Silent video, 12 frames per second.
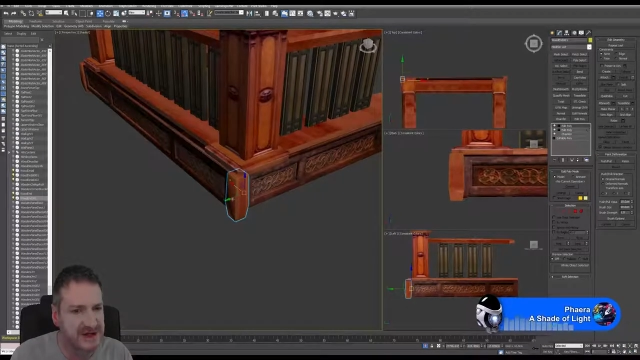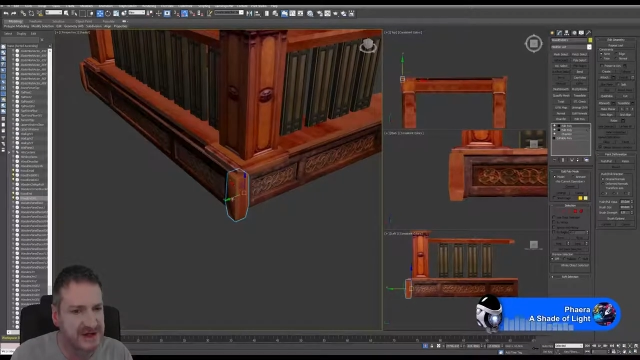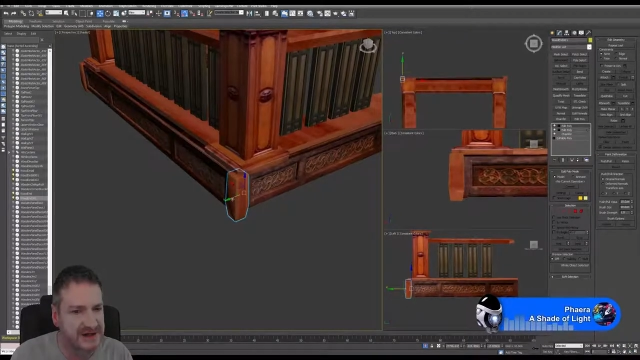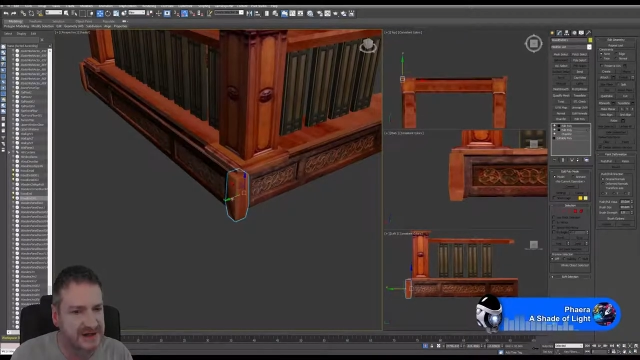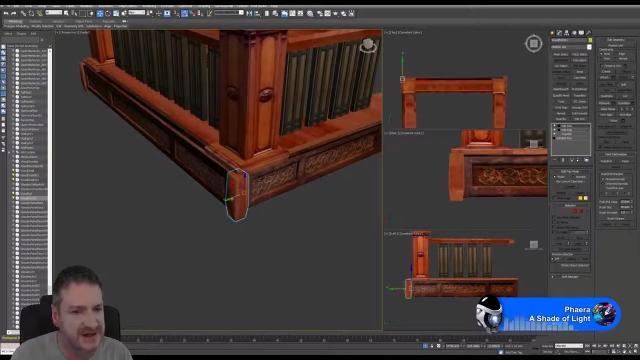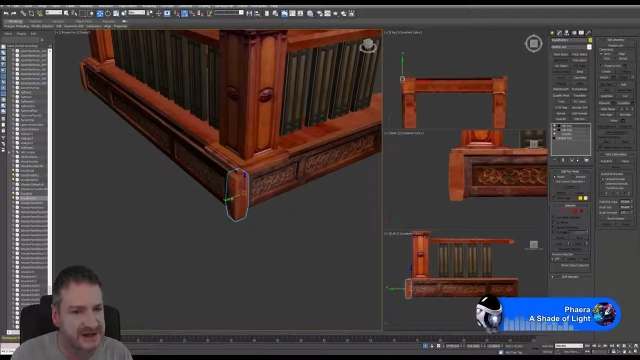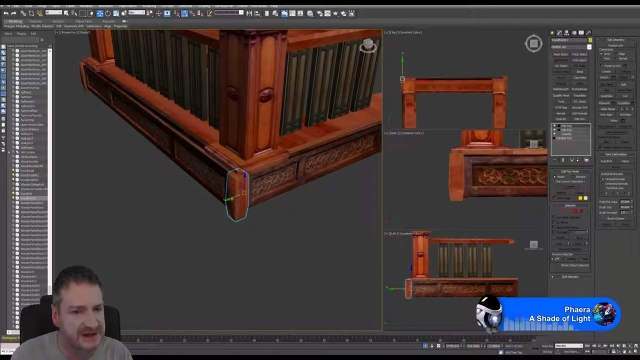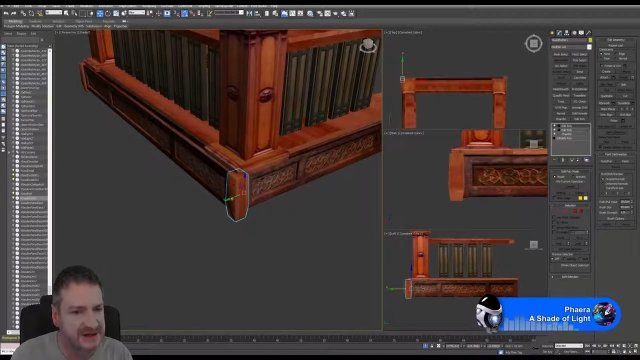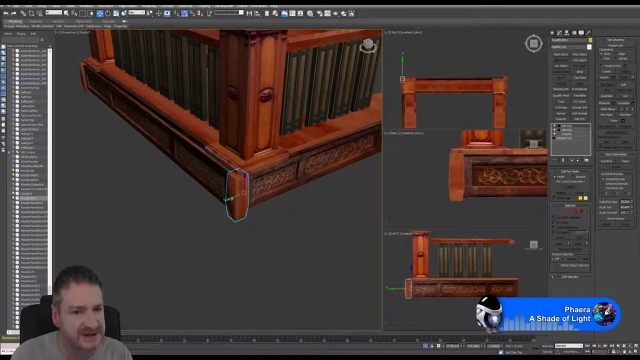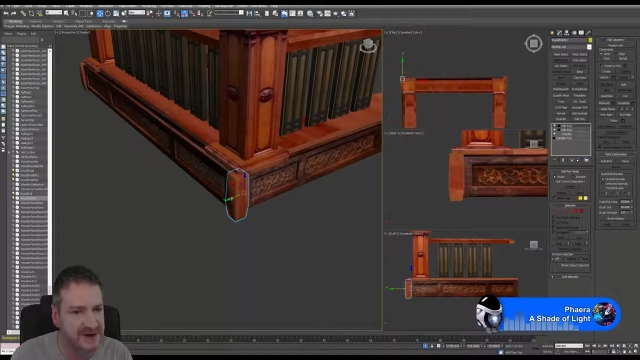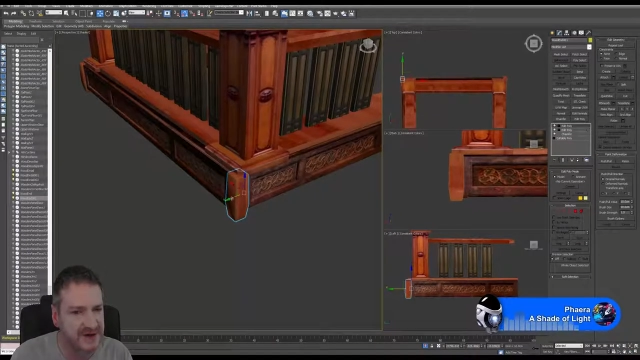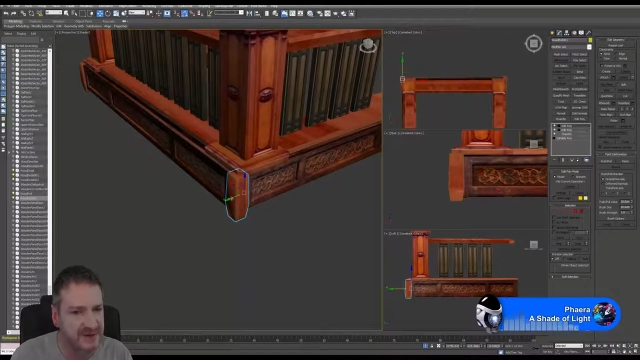He tends
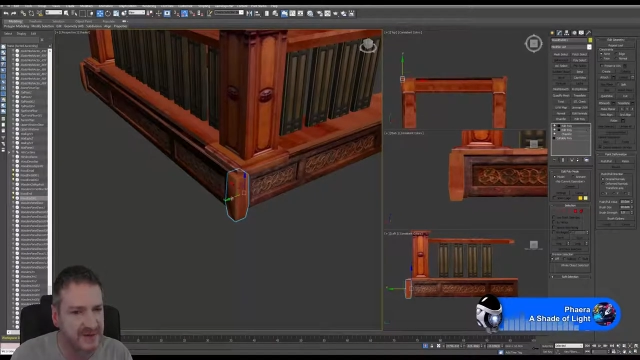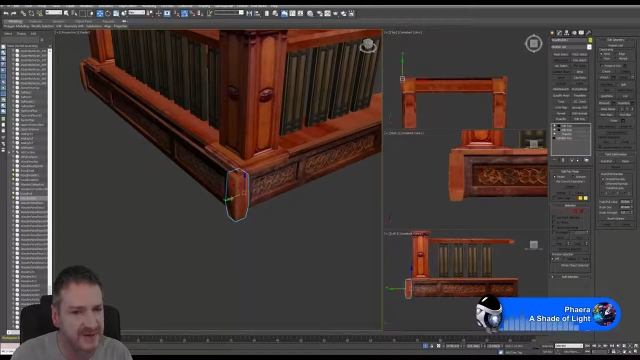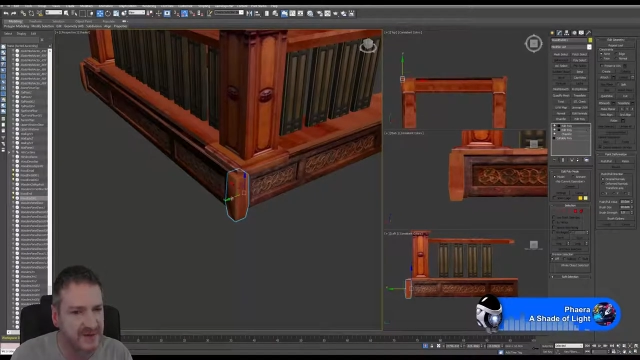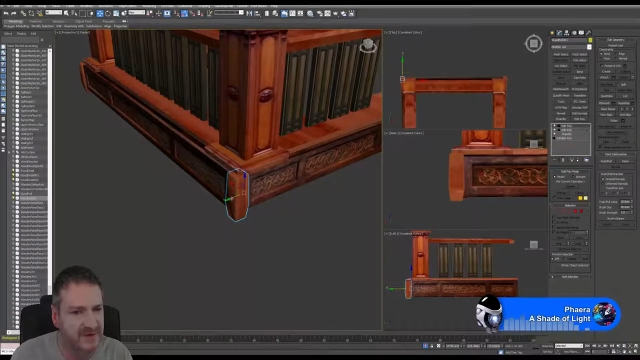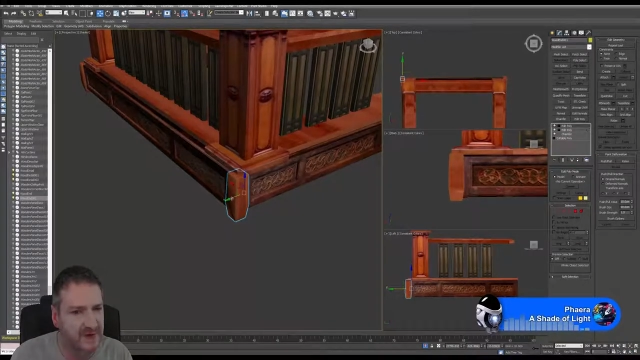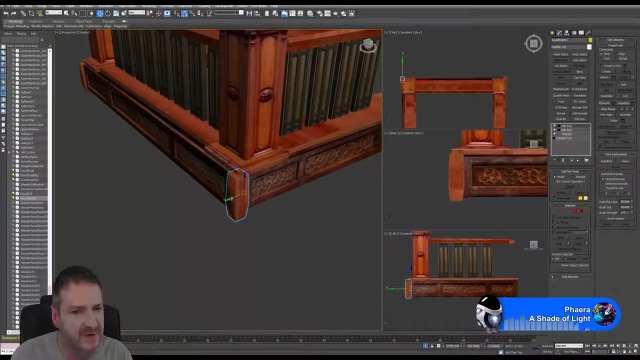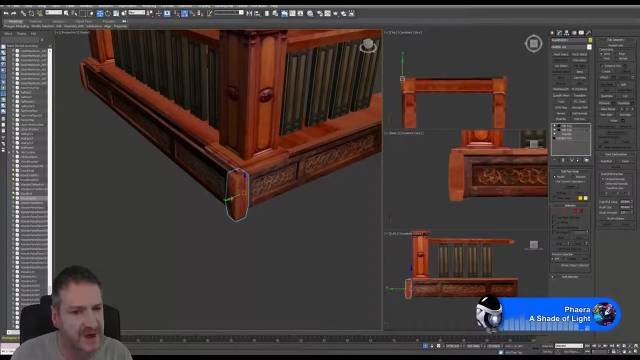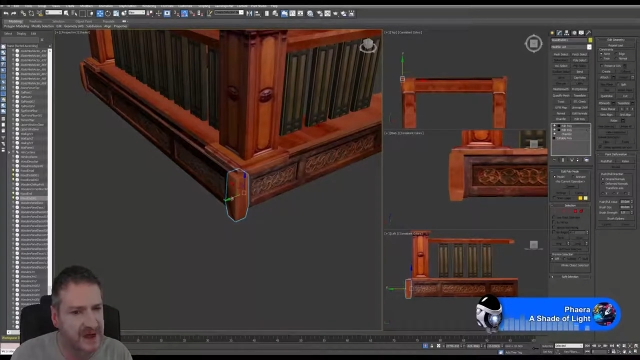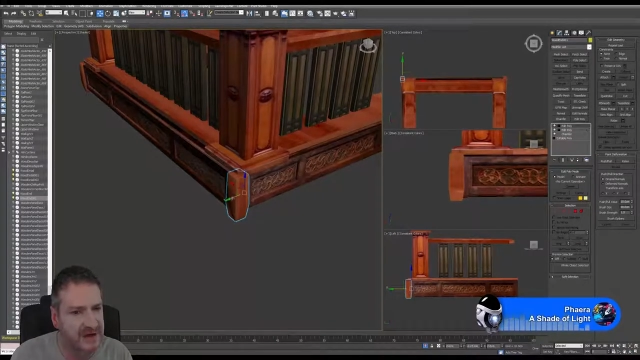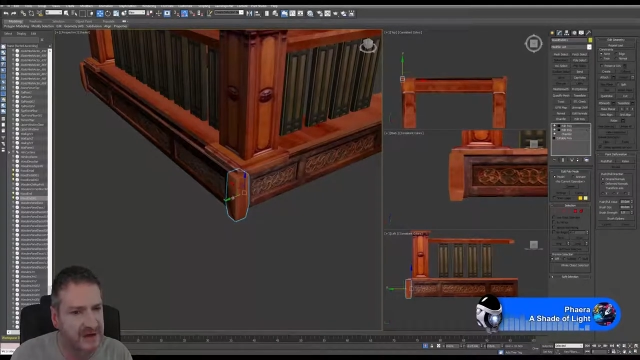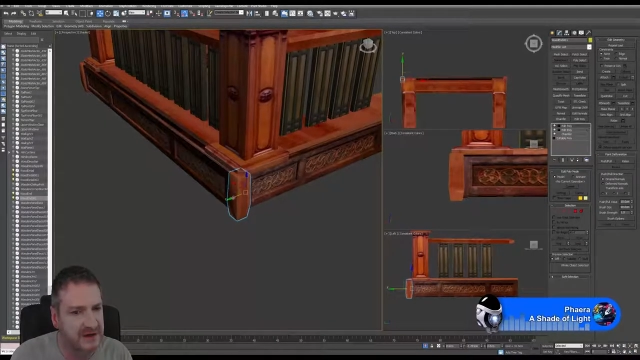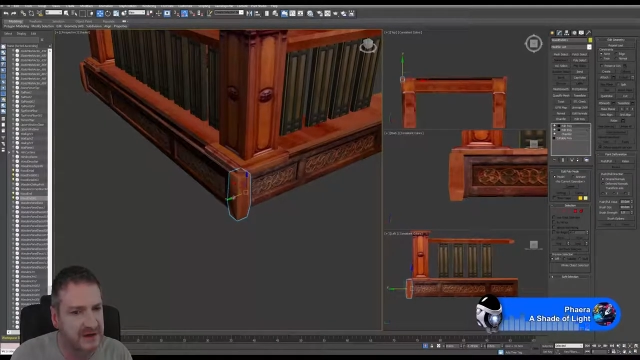to stream before
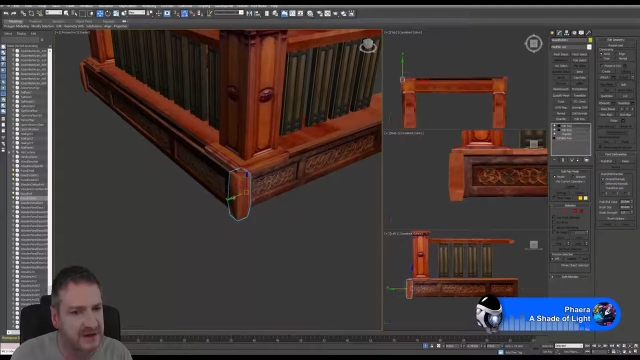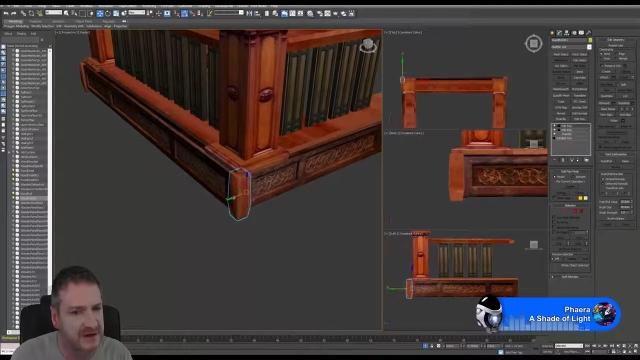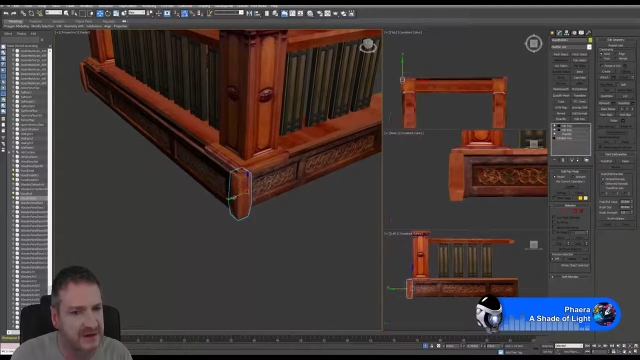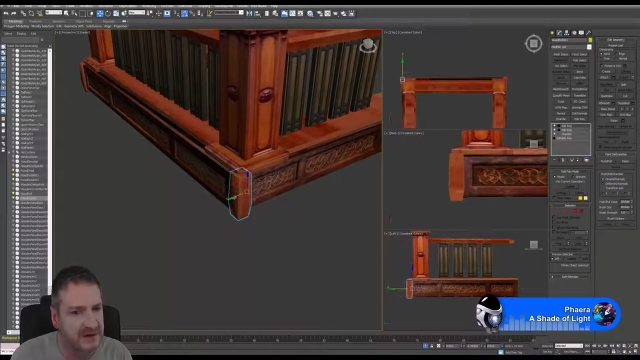me, though.